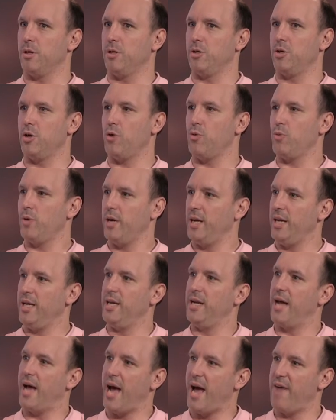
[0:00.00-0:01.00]
Don't
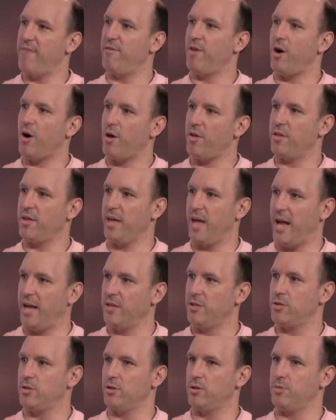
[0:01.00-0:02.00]
need to have all the
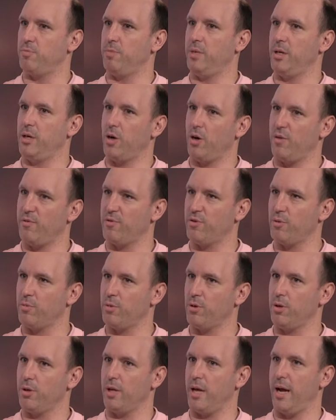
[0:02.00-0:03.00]
answers. Be
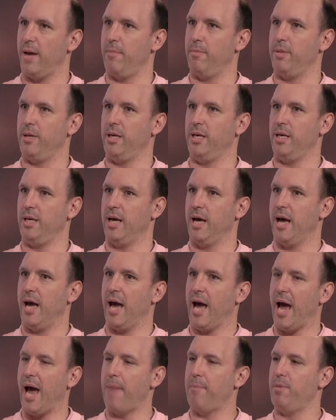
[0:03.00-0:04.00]
comfortable and be
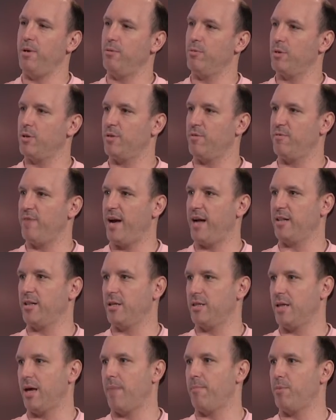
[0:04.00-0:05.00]
happy with the fact
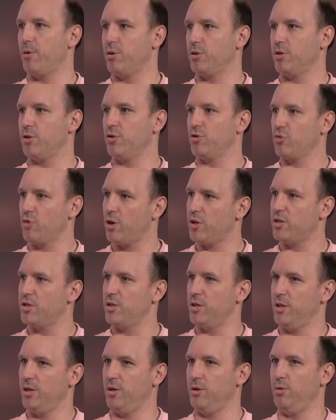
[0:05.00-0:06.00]
that that person
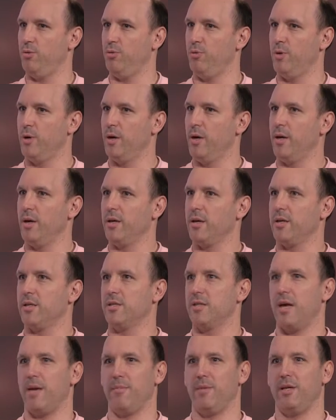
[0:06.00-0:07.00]
trusted you because
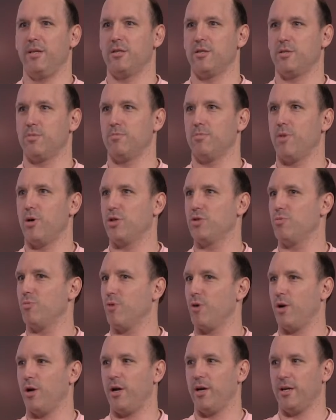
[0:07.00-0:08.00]
that means it's much
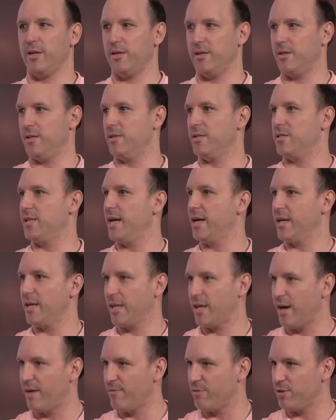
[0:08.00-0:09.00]
more likely that a second
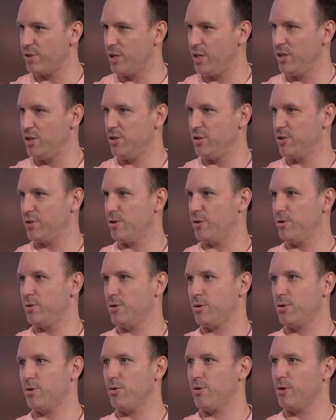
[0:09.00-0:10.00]
conversation is going to
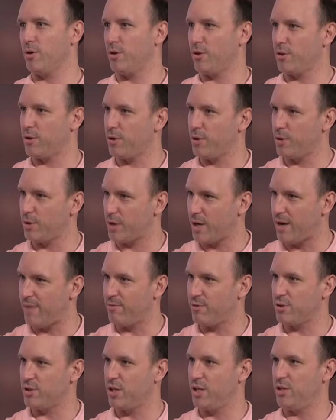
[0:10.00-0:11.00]
occur and a third
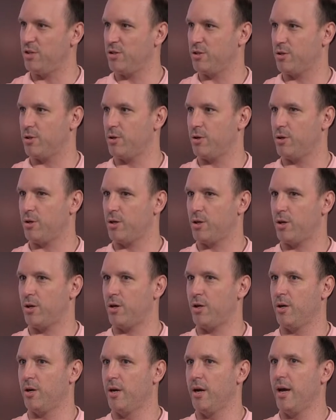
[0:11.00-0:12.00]
conversation is going to
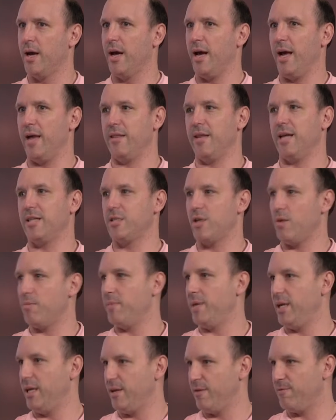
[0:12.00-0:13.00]
occur. And that's how
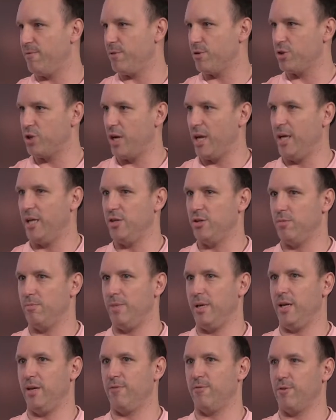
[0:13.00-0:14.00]
meaningful change and
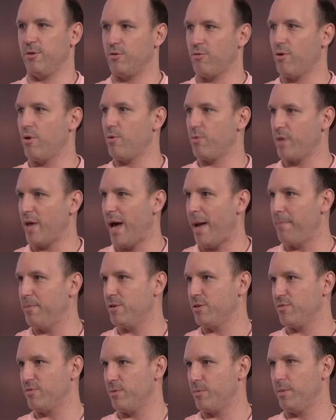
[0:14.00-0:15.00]
meaningful growth
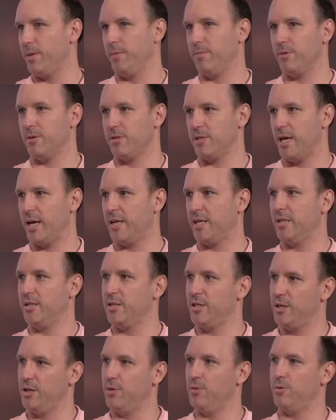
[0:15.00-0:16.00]
happens for people is that
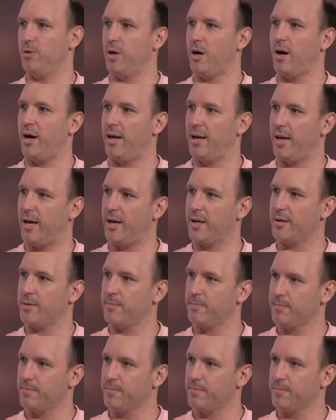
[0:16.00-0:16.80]
continued dialogue.